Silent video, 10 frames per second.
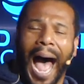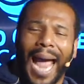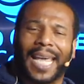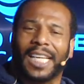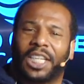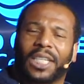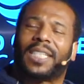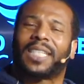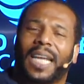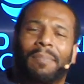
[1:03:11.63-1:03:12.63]
I can
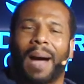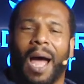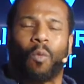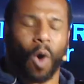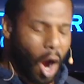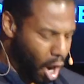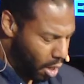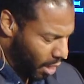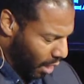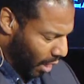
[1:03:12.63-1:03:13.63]
just send my
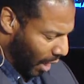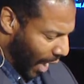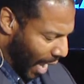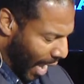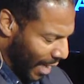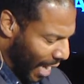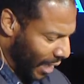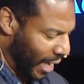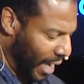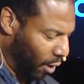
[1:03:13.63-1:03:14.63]
word and
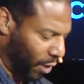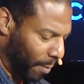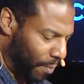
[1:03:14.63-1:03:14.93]
let it heal